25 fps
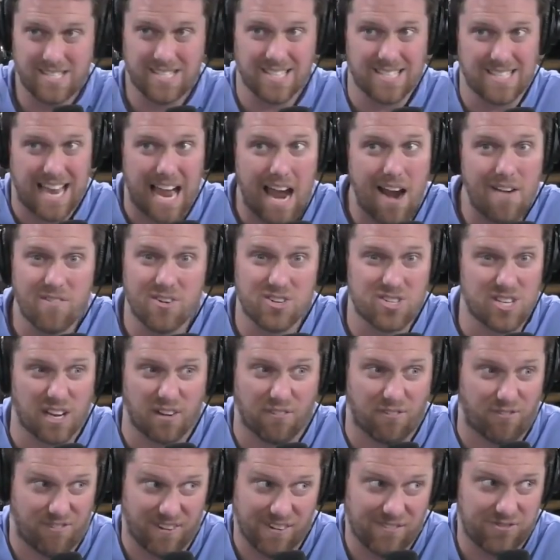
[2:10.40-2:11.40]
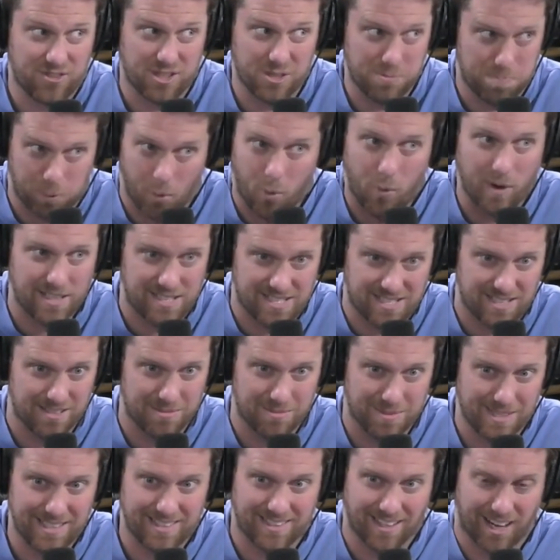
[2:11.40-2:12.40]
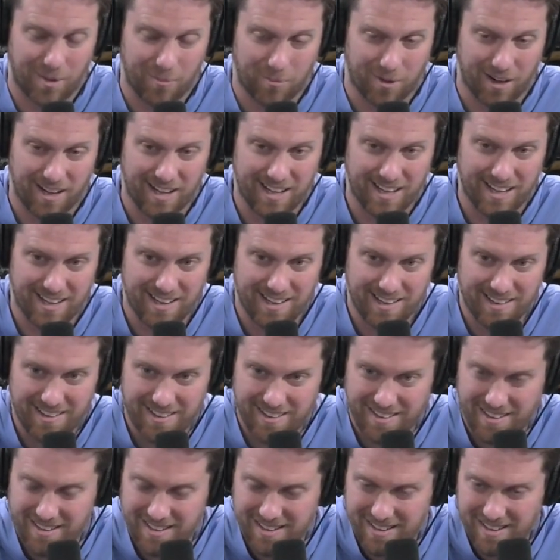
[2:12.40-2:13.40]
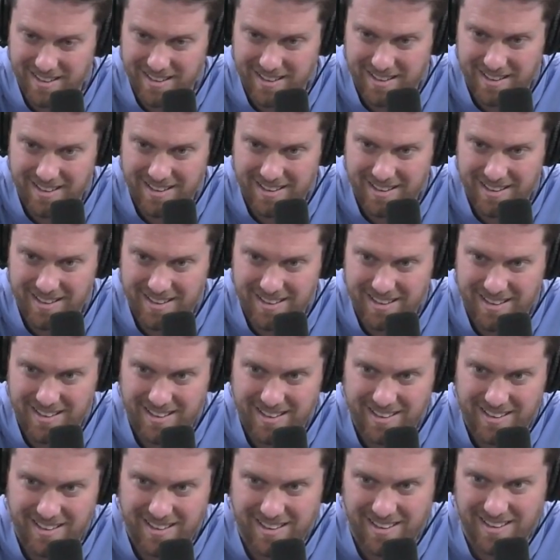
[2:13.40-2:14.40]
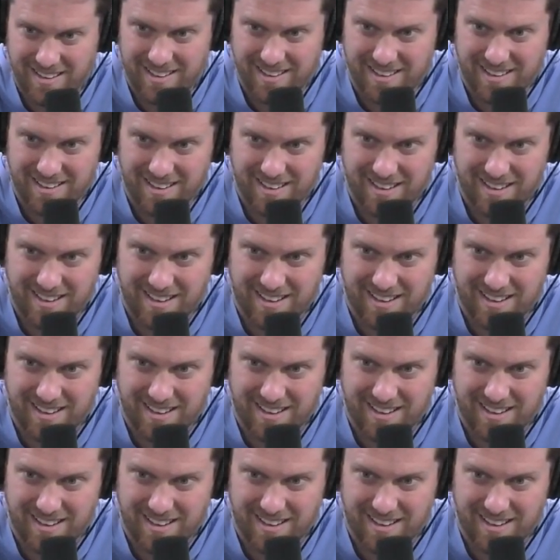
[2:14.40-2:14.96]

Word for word: his average like 50 points in the meantime, right? Bro, literally the day